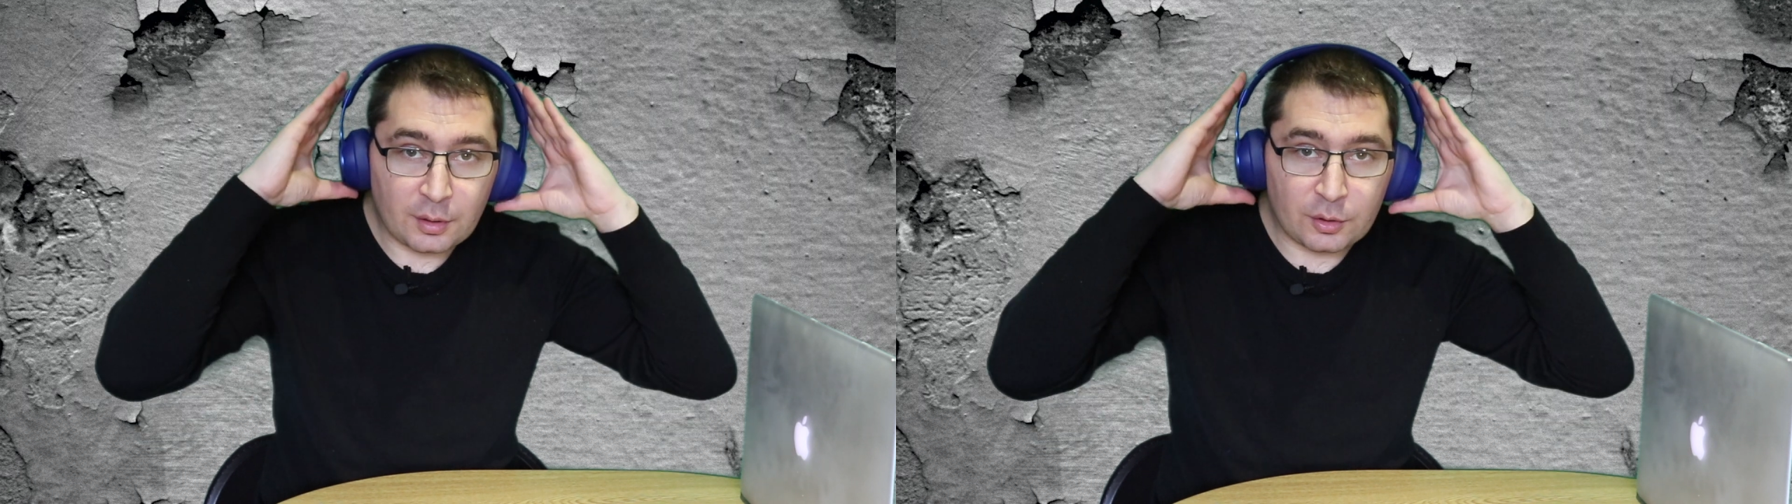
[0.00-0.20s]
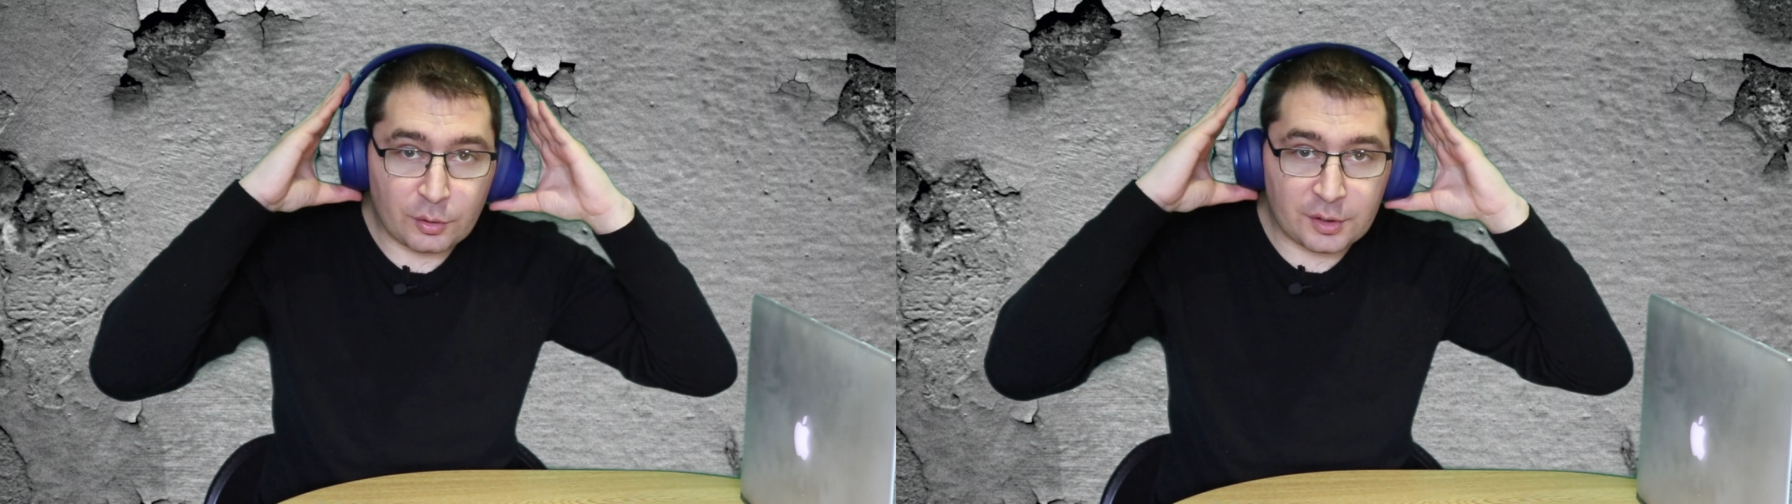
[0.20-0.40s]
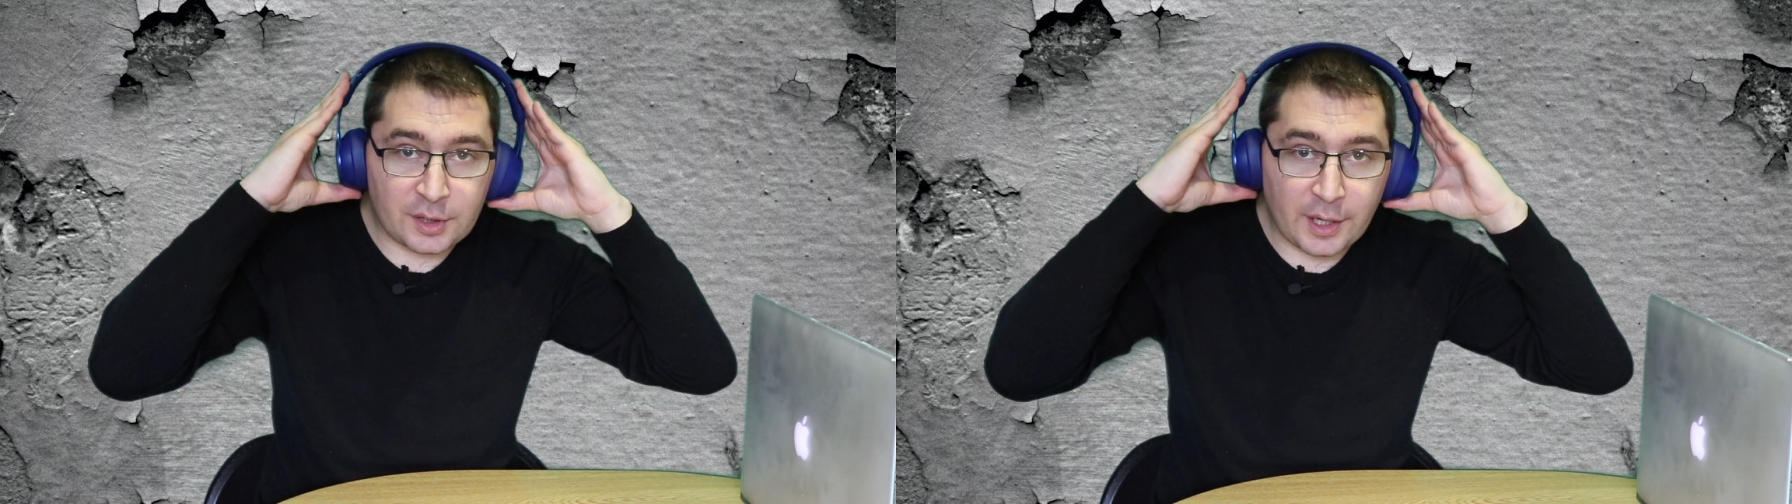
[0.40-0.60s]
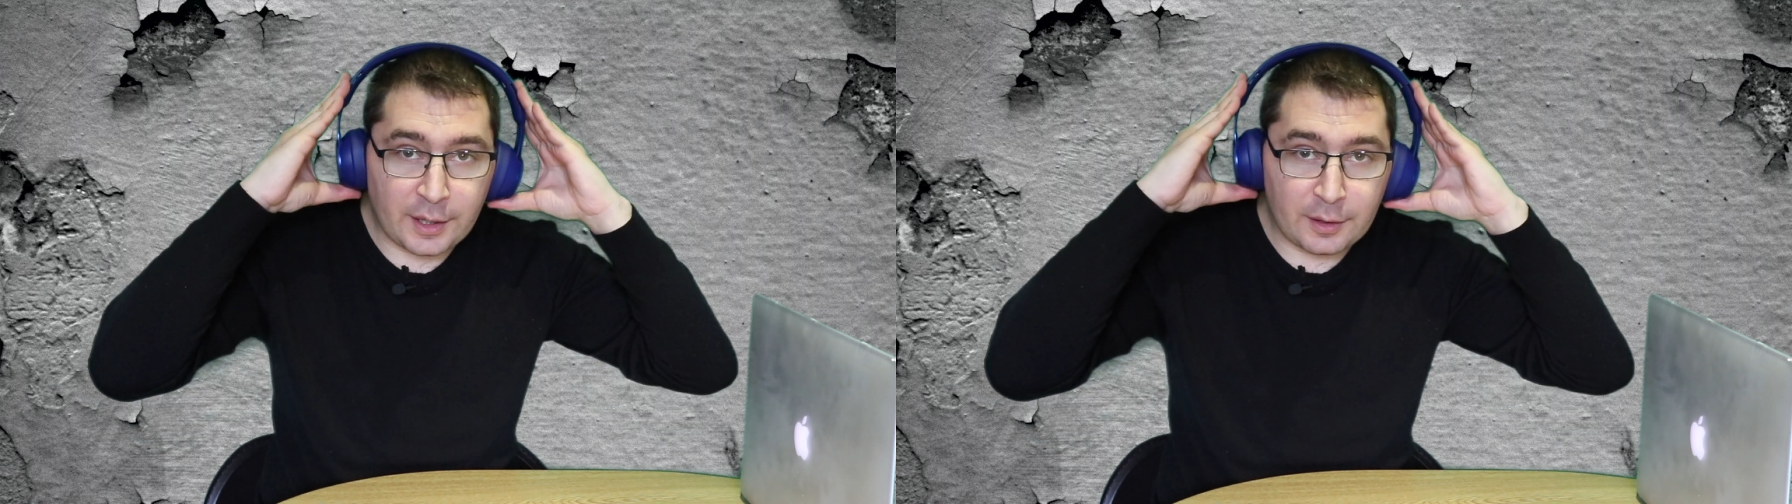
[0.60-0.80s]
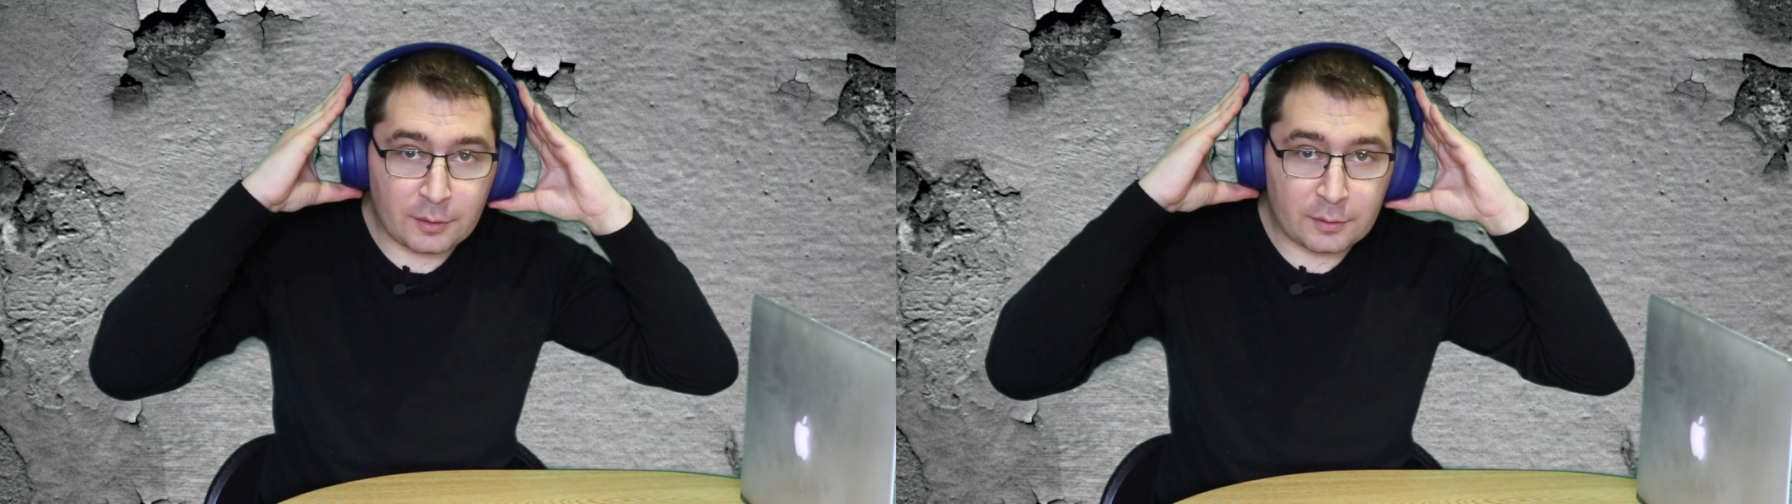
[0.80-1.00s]
your
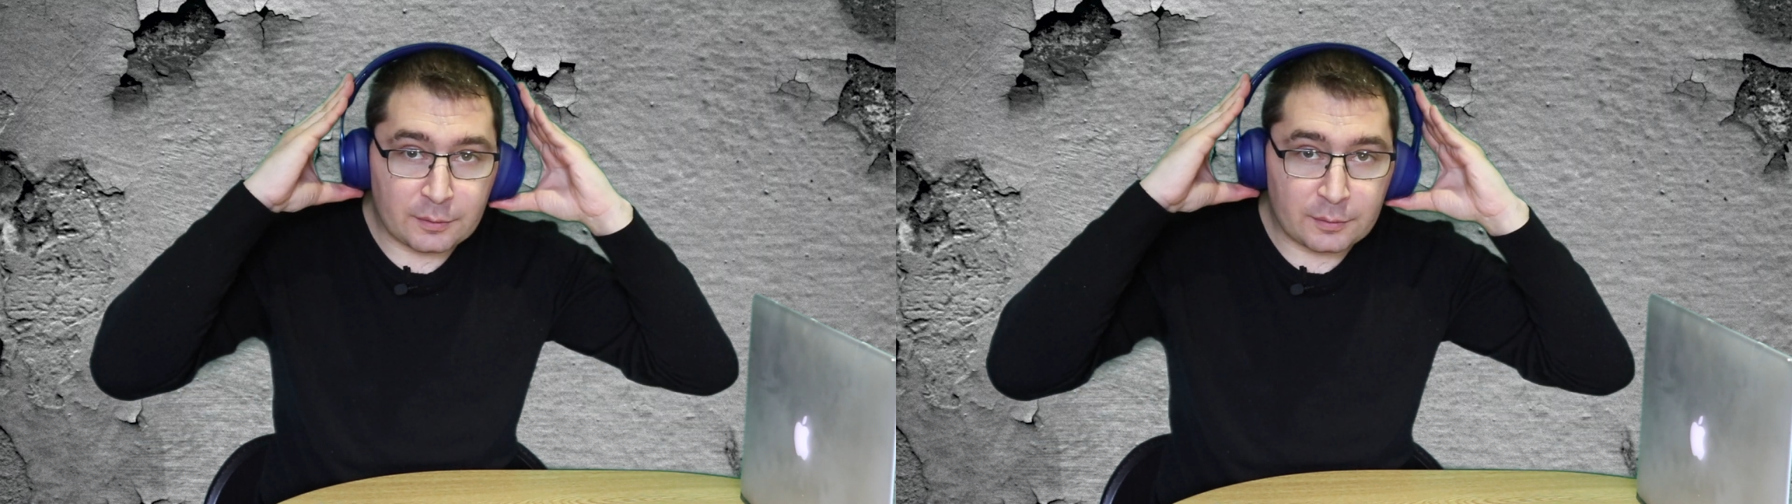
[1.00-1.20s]
style